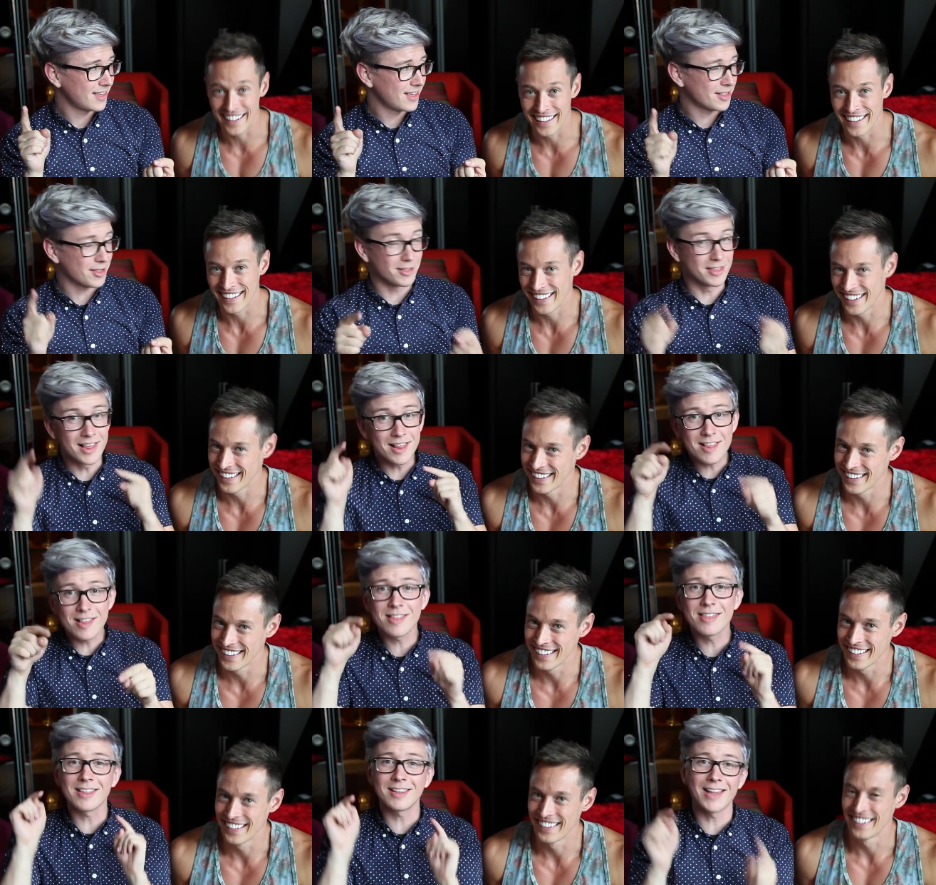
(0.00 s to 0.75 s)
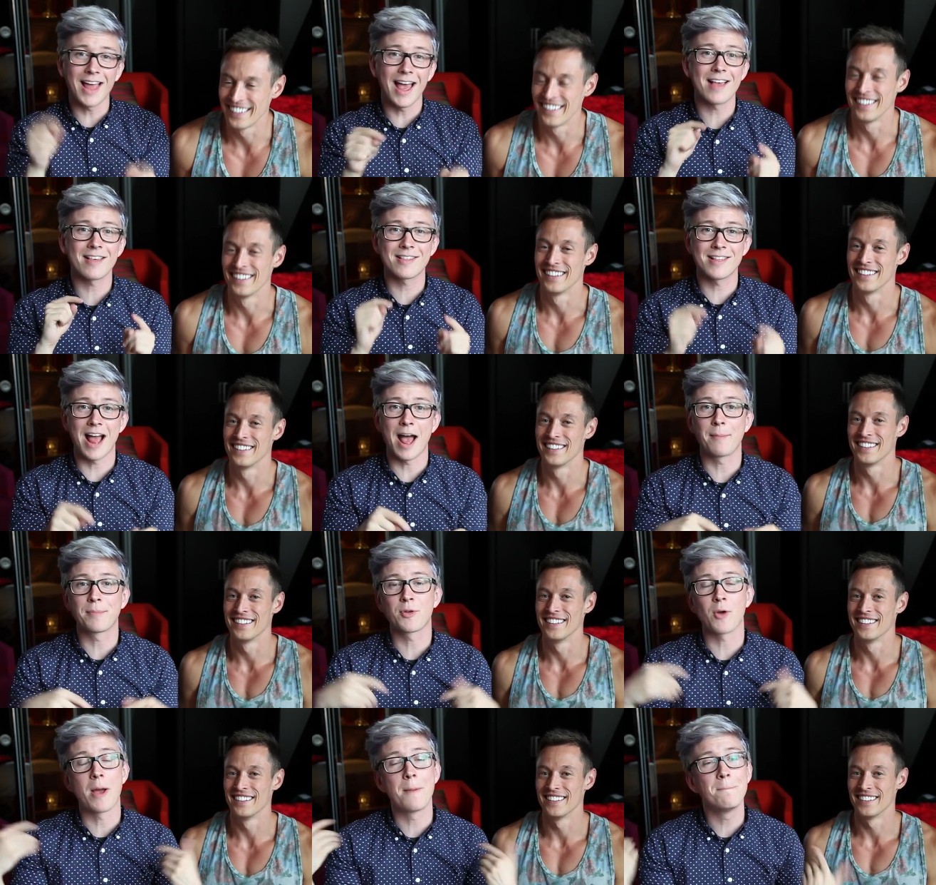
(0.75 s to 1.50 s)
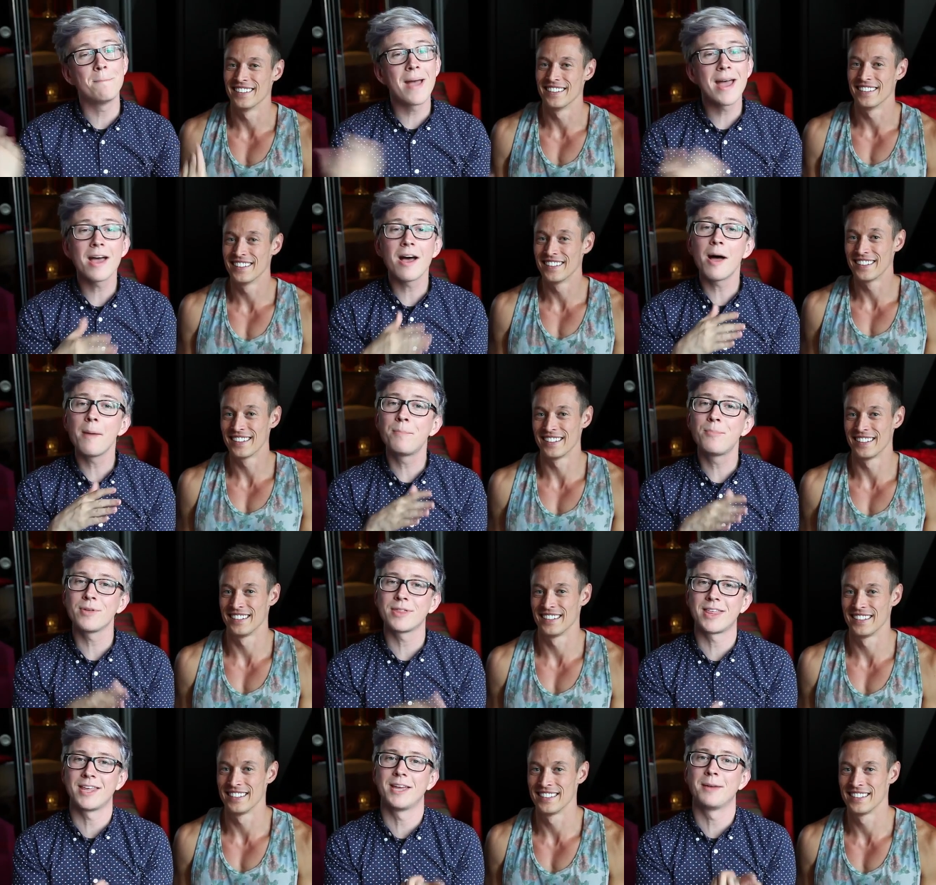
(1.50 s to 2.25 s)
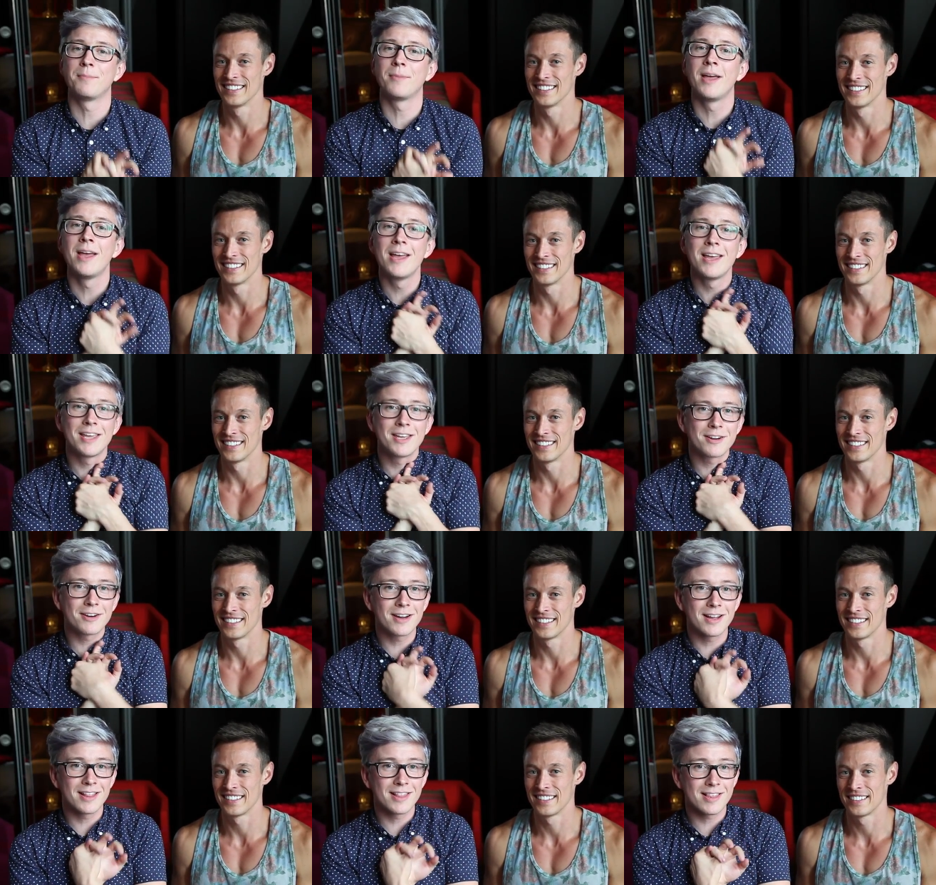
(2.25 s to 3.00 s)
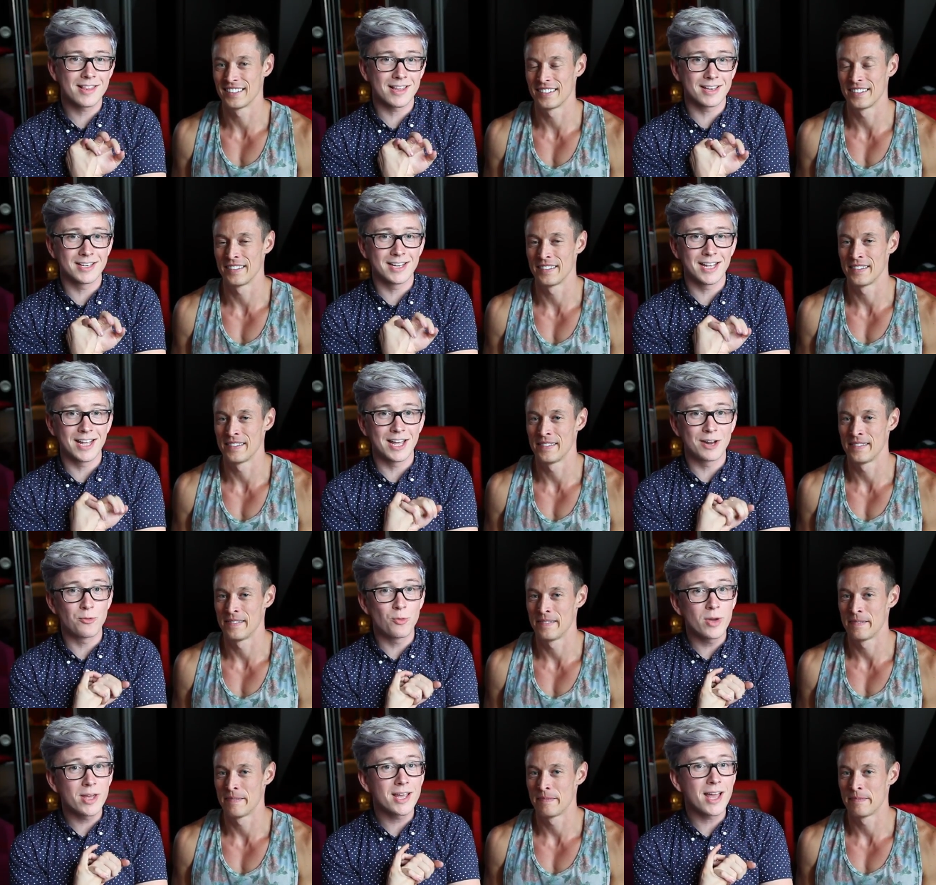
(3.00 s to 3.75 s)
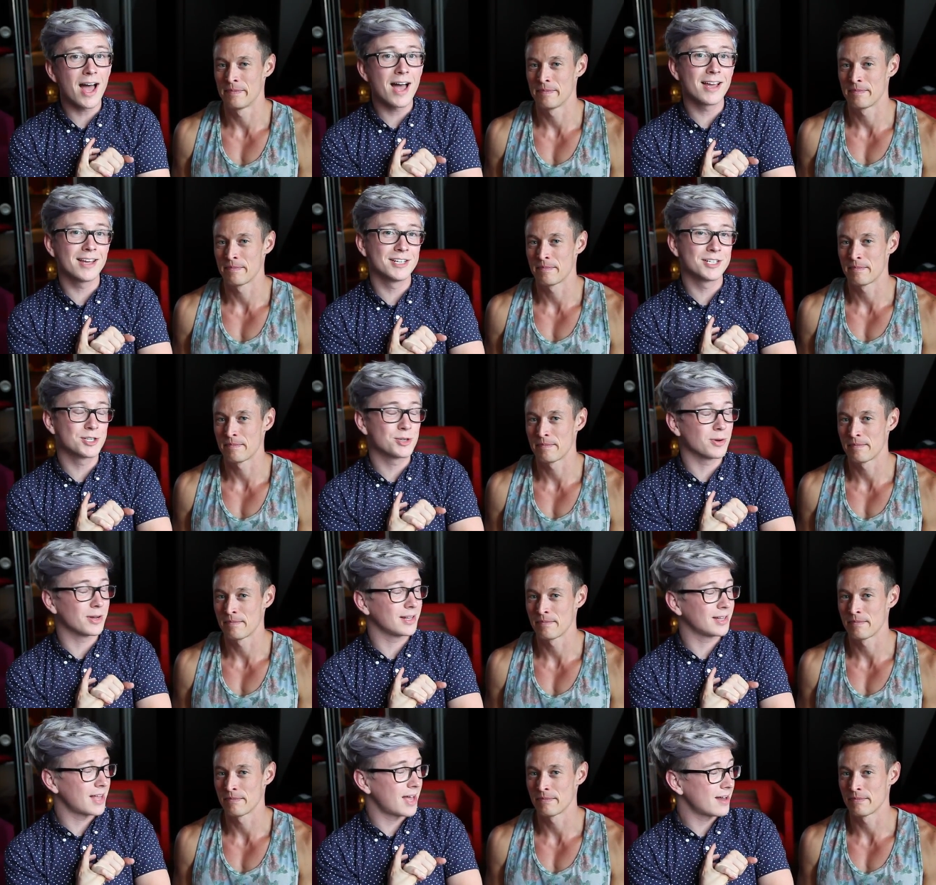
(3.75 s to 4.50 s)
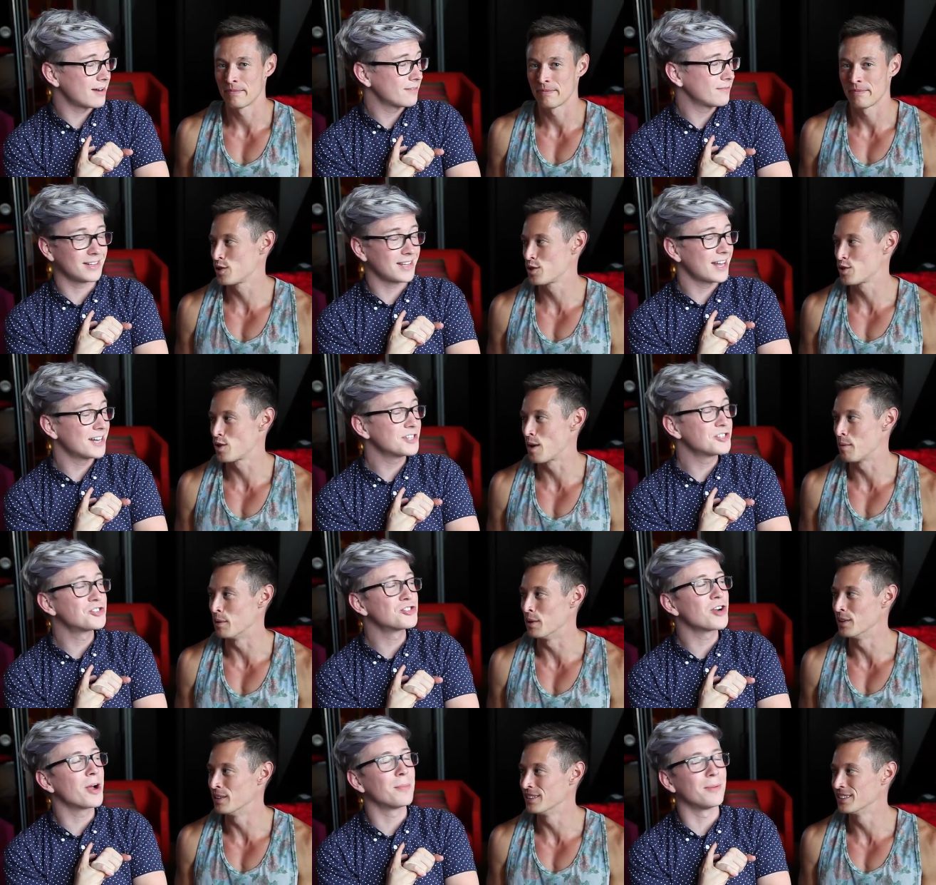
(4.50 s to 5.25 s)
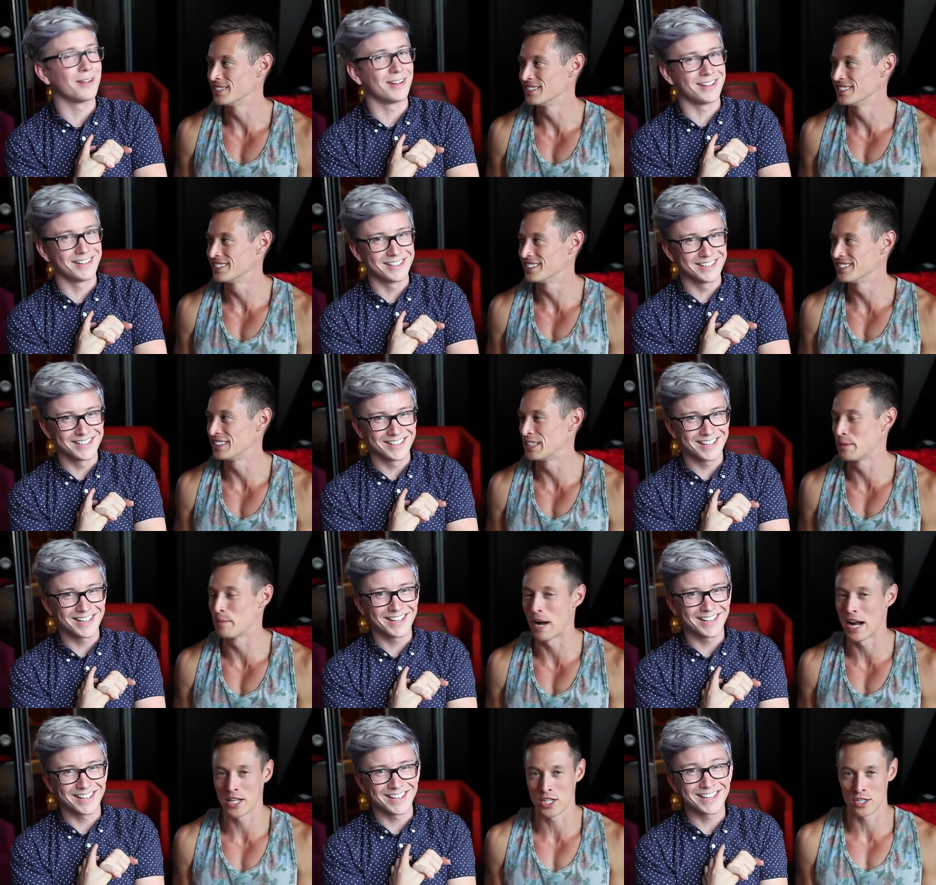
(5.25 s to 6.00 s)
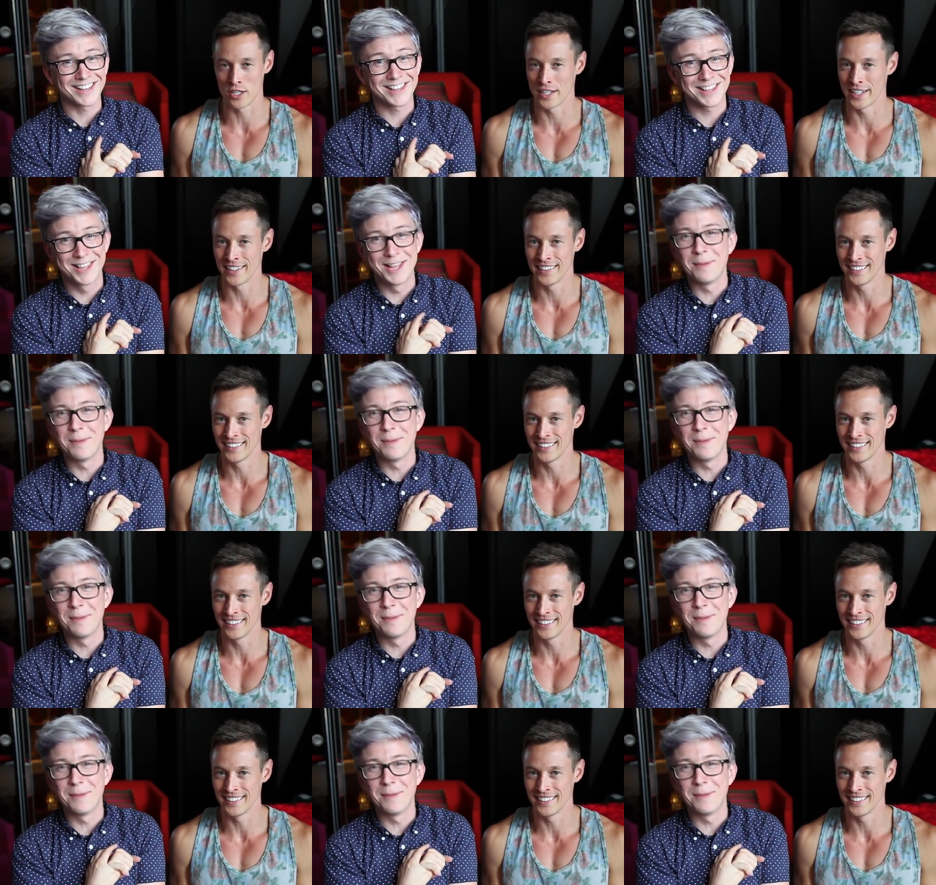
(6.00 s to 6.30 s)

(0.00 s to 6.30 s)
Speaker 1: So this is the last stop. So I met up with him here in Sydney and we got into a lot of trouble. trouble. Debauchery.